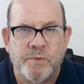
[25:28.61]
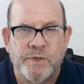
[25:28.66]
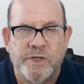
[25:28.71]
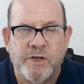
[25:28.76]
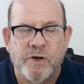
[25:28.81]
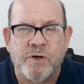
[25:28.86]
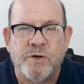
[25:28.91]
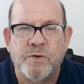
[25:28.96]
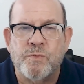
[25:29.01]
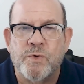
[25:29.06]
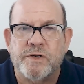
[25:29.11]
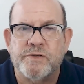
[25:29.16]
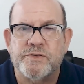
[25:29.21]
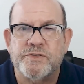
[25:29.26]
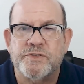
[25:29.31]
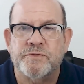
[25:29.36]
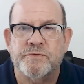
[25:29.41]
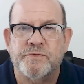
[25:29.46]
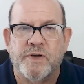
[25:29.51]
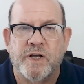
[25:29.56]
We all want
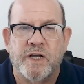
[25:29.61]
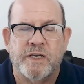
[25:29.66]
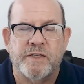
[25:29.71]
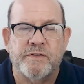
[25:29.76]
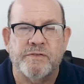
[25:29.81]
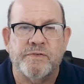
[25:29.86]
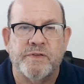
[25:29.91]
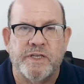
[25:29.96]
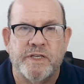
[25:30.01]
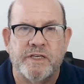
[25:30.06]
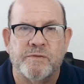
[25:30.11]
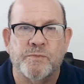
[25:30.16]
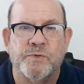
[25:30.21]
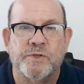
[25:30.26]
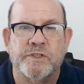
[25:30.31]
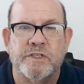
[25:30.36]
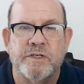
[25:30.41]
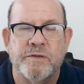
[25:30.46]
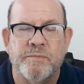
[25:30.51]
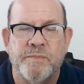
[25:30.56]
to survive, and
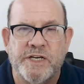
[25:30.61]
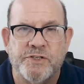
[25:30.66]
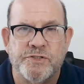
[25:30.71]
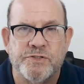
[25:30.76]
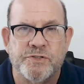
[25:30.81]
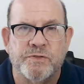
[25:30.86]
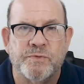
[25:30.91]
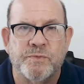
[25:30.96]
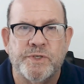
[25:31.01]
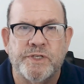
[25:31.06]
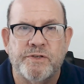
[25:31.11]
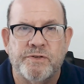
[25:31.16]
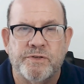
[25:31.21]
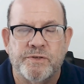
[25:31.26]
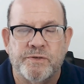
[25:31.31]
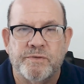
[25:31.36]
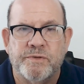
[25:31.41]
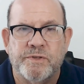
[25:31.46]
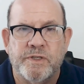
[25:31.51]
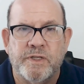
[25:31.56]
we're going to make sure we
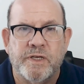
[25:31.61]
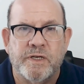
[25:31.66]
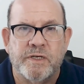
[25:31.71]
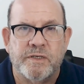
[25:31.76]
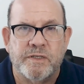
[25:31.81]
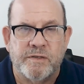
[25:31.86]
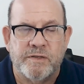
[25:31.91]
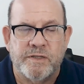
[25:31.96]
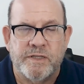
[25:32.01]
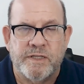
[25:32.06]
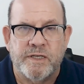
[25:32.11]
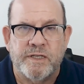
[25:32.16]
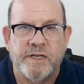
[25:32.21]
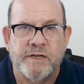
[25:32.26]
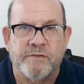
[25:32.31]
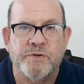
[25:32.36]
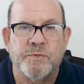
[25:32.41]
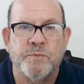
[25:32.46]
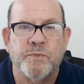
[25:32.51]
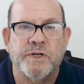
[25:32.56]
do, uh, that
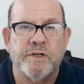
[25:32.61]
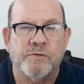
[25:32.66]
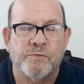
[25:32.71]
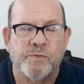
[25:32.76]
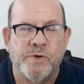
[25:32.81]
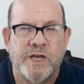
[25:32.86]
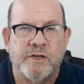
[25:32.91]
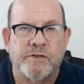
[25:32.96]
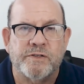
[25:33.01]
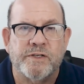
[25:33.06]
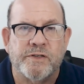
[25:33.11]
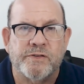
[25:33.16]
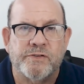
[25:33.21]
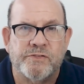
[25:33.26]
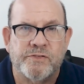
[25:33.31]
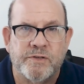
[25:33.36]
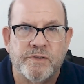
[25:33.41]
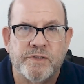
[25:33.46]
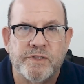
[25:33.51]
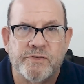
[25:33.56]
everyone around
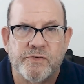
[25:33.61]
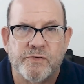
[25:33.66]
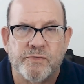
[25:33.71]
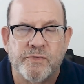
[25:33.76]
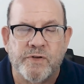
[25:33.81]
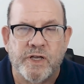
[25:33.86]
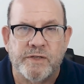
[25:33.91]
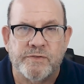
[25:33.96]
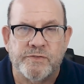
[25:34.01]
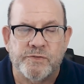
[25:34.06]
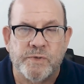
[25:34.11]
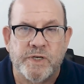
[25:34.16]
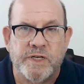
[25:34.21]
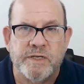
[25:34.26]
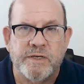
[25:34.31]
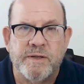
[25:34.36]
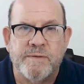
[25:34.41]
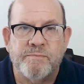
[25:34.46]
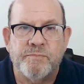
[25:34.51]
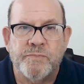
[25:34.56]
us survives,
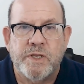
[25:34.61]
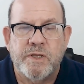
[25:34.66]
right?